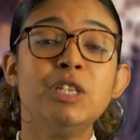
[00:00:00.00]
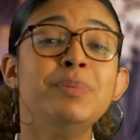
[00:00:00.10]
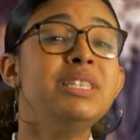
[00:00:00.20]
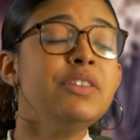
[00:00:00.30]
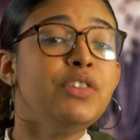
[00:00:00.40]

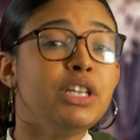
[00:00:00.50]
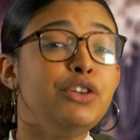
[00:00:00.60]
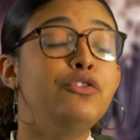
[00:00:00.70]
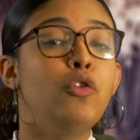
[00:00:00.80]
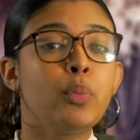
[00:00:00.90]
Specifically,
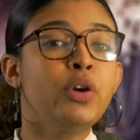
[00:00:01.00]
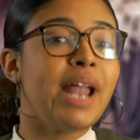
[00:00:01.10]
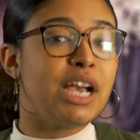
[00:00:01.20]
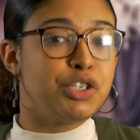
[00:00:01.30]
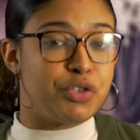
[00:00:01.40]
former
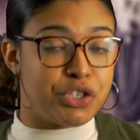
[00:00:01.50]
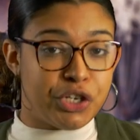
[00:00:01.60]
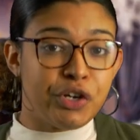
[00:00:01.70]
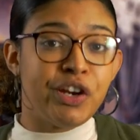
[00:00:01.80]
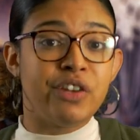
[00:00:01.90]
National
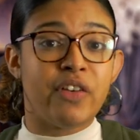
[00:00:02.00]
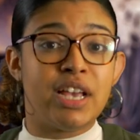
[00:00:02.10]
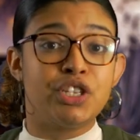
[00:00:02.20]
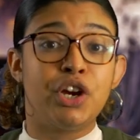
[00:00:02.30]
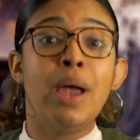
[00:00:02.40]
Security Advisor
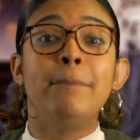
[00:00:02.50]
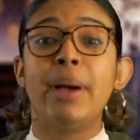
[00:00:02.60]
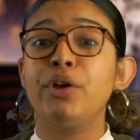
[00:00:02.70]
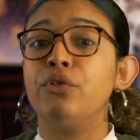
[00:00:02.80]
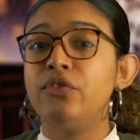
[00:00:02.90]

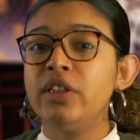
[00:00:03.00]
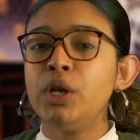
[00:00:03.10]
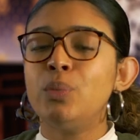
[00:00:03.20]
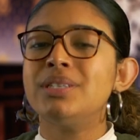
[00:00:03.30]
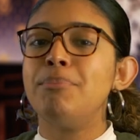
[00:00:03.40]
Michael
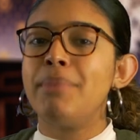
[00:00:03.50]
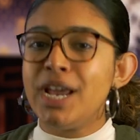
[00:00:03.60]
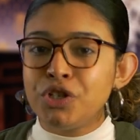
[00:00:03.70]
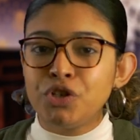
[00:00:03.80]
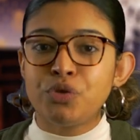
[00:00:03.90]
Flynn was a
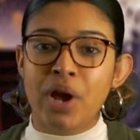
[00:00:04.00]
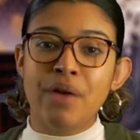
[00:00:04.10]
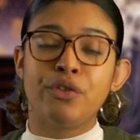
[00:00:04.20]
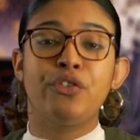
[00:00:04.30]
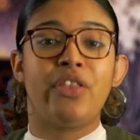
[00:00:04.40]
major
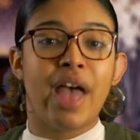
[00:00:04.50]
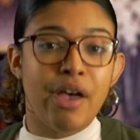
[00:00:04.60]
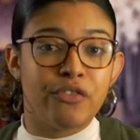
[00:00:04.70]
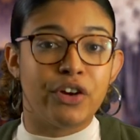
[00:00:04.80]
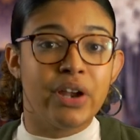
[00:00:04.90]
driver for the
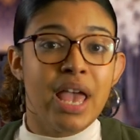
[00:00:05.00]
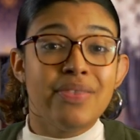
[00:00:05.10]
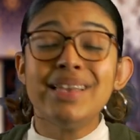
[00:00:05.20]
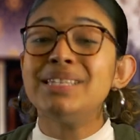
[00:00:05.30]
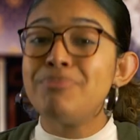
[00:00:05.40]
effort.
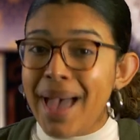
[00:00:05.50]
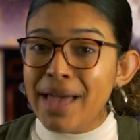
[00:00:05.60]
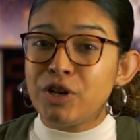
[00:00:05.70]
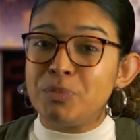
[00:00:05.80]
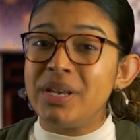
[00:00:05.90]
This
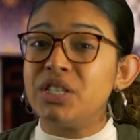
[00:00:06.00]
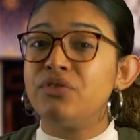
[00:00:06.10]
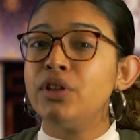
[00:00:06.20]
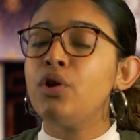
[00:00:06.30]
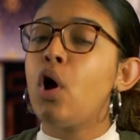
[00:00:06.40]
matters because
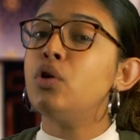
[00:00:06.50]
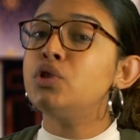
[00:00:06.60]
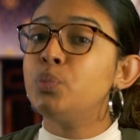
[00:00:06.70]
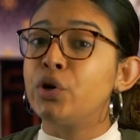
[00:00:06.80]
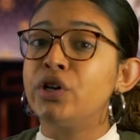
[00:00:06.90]
Flynn
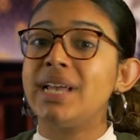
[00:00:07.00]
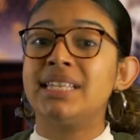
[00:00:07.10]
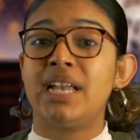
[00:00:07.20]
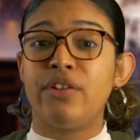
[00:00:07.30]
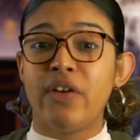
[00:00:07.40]
also worked
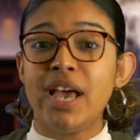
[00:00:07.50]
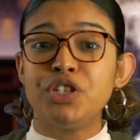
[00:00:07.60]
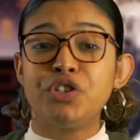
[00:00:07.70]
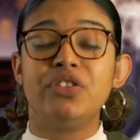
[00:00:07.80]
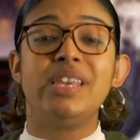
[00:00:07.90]
as an
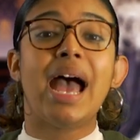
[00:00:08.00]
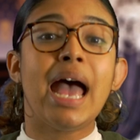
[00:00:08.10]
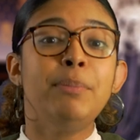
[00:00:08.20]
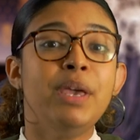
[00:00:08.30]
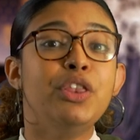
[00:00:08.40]
advisor to the
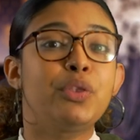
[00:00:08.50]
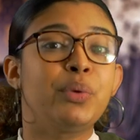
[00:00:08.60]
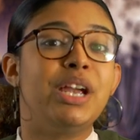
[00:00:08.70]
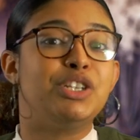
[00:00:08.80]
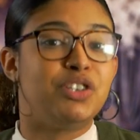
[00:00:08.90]

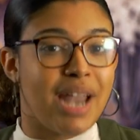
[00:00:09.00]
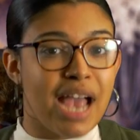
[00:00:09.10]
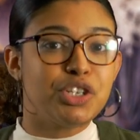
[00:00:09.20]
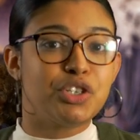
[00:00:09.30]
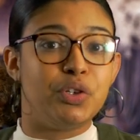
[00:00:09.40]
IP3
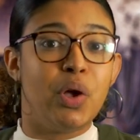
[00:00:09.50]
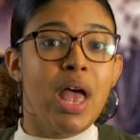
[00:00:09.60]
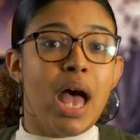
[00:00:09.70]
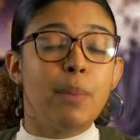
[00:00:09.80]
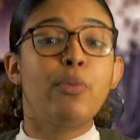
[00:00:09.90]
International,
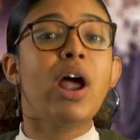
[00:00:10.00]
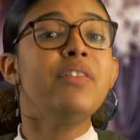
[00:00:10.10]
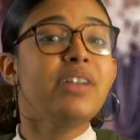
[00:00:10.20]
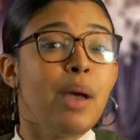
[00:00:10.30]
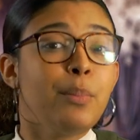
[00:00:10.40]
a
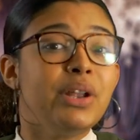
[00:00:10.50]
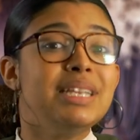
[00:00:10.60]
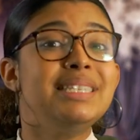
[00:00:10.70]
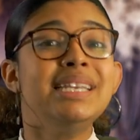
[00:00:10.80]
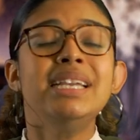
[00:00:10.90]
private company
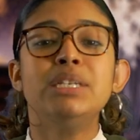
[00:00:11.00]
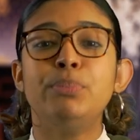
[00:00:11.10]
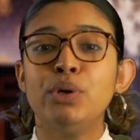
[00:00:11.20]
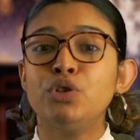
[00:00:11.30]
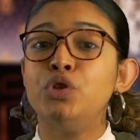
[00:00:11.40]
seeking to
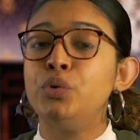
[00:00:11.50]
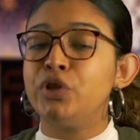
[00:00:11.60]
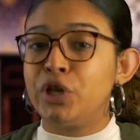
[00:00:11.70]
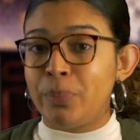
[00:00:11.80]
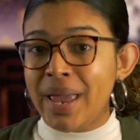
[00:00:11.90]
build
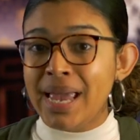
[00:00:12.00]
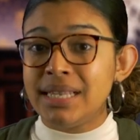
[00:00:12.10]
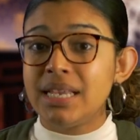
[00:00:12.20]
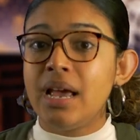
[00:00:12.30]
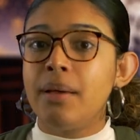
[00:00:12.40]
nuclear
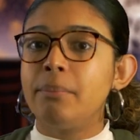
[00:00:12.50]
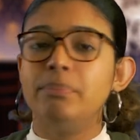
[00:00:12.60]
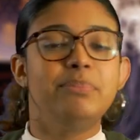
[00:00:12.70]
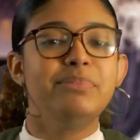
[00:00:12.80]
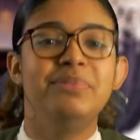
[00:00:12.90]
pants.
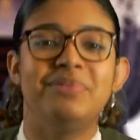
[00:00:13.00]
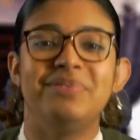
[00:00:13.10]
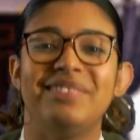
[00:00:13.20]
Nuclear